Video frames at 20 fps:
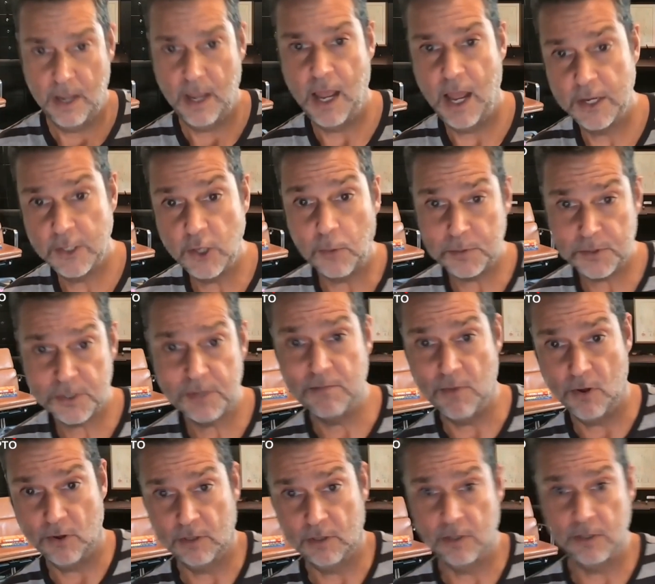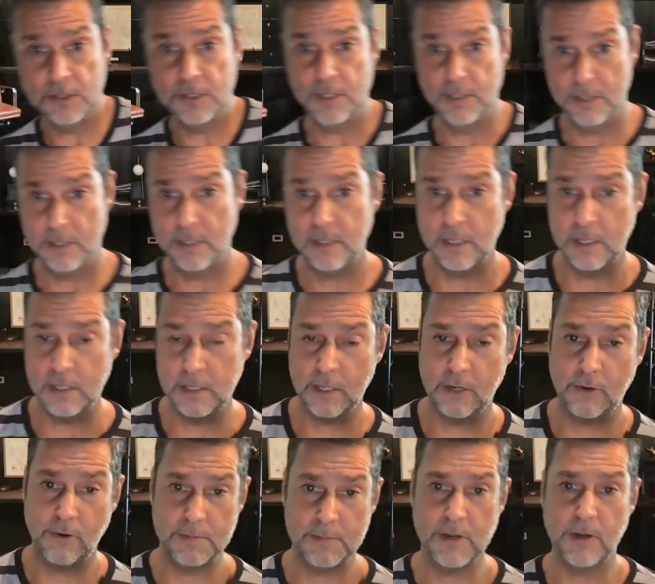adoption models that, that the
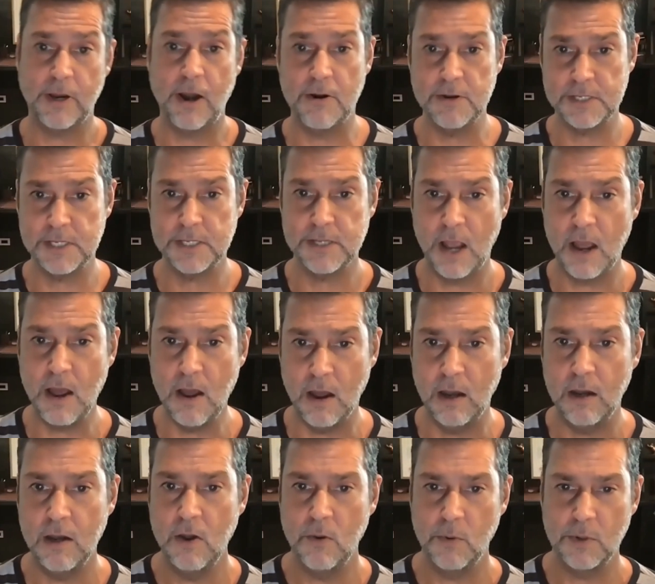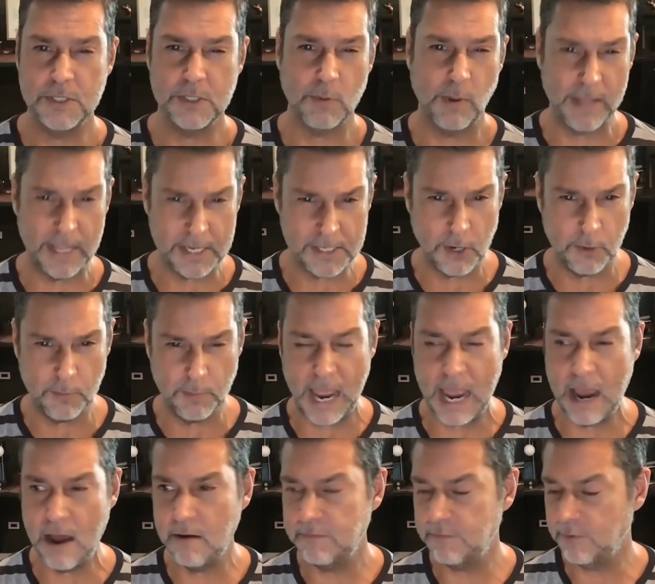cryptocurrencies are, which is why they're so
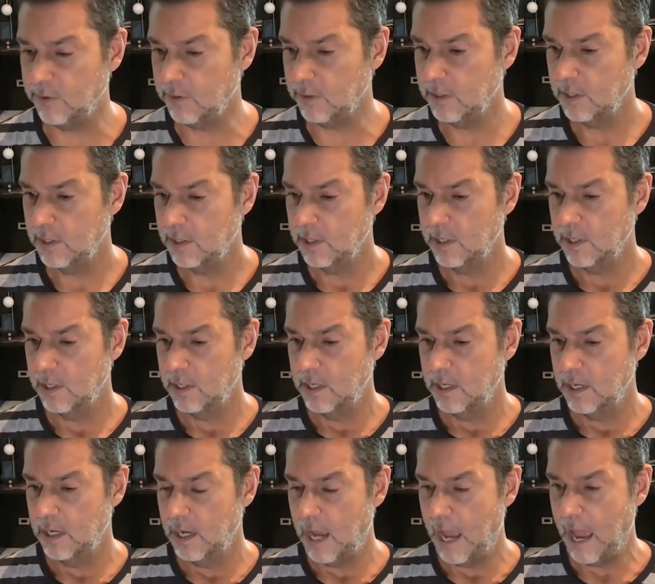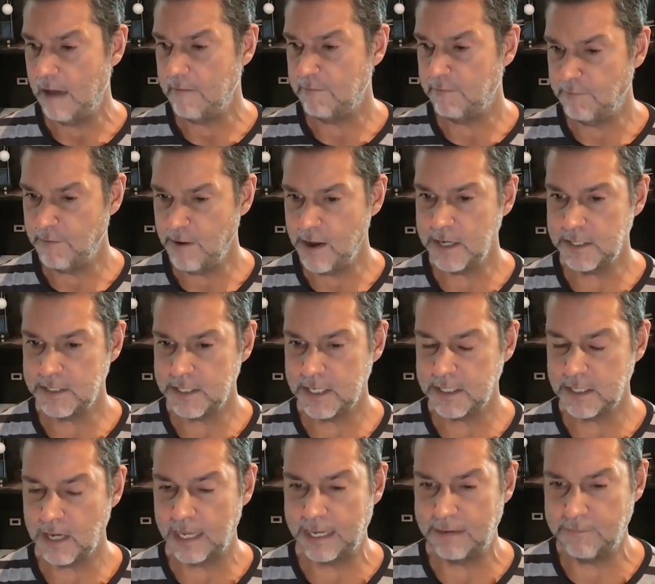powerful. At first,
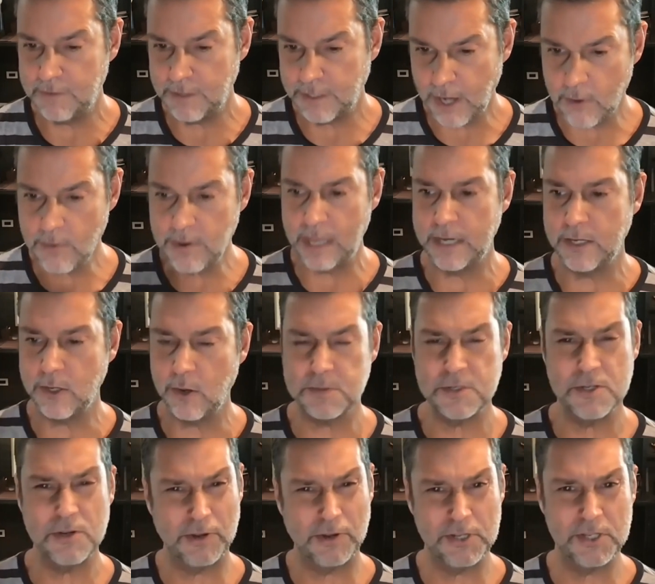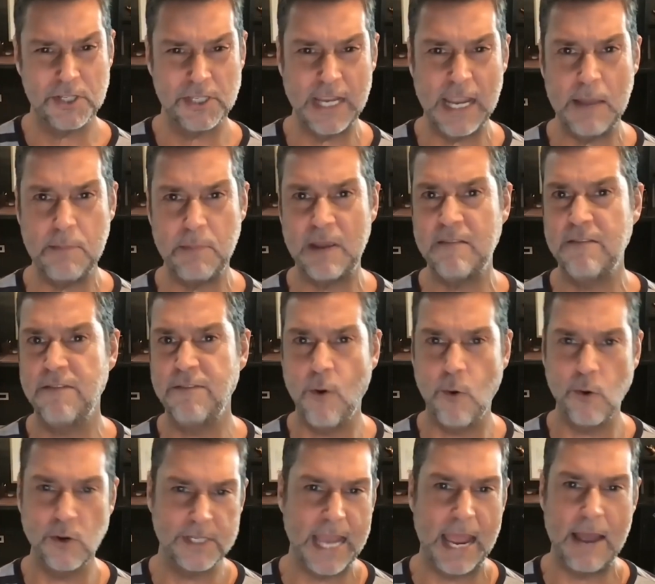it's like if you don't get adoption, you can see it being
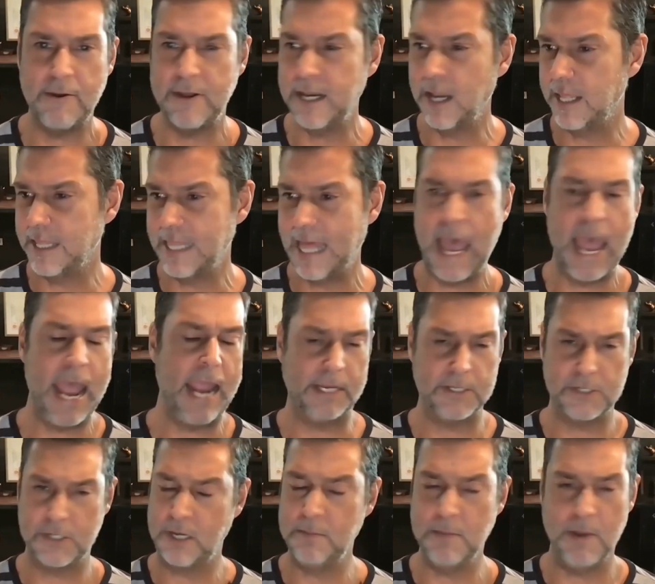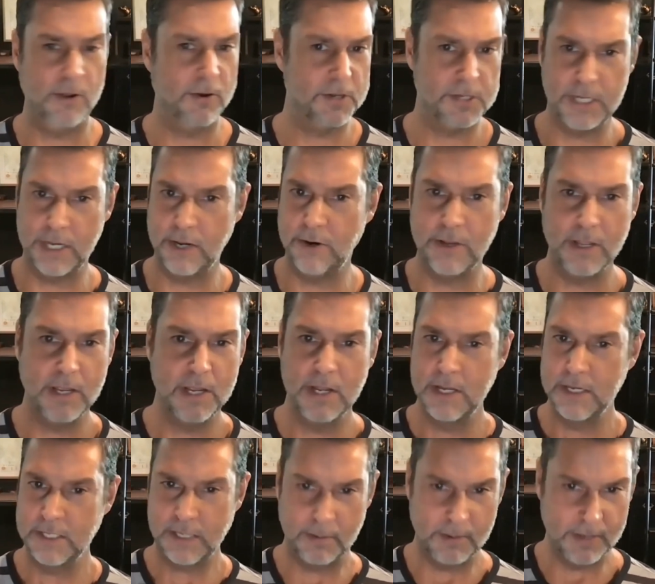fought out in like the hex community or
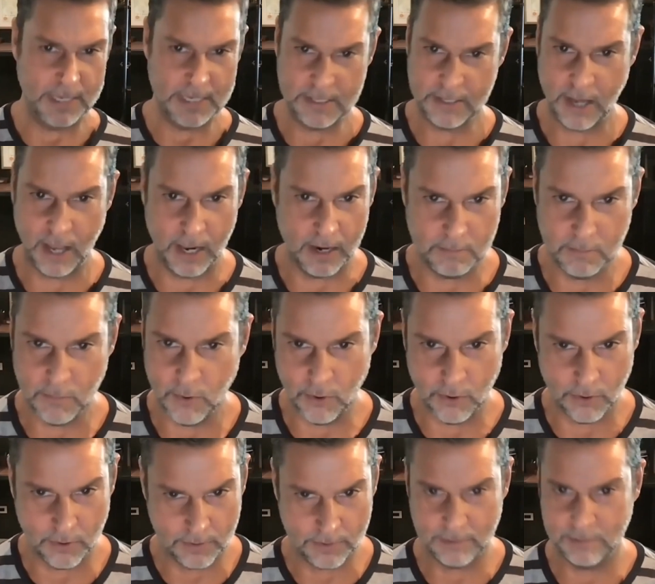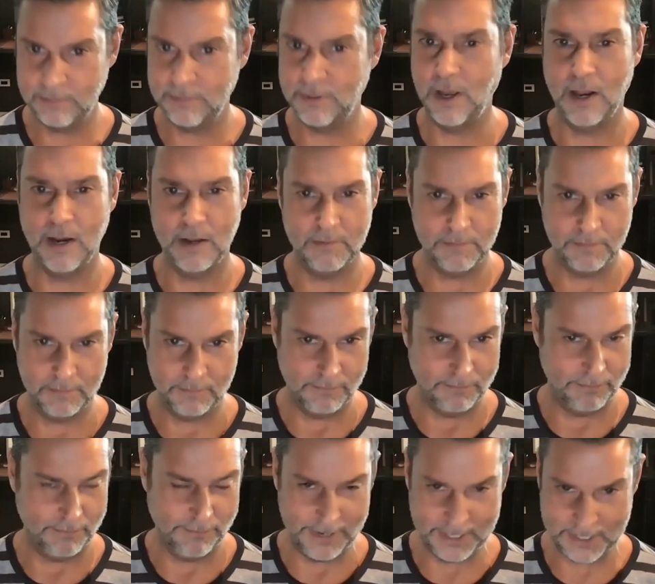some of these kind of more kind of
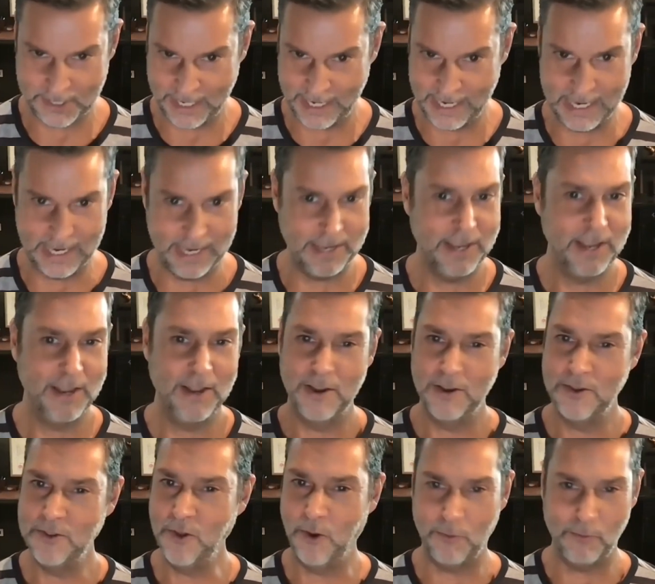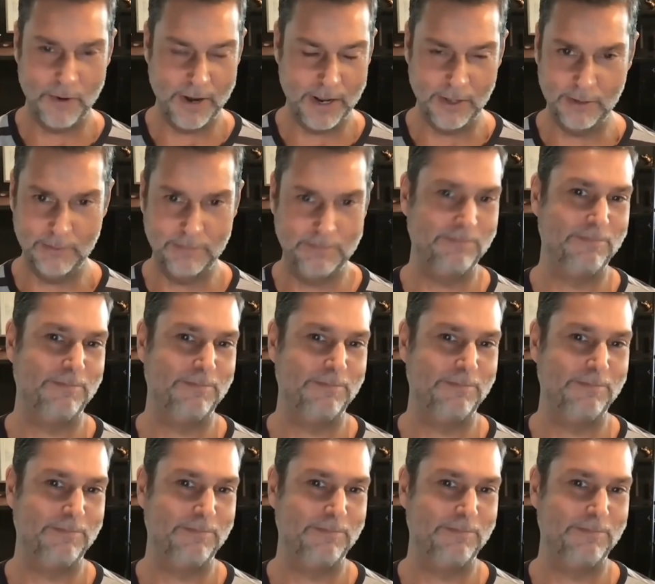risky, not real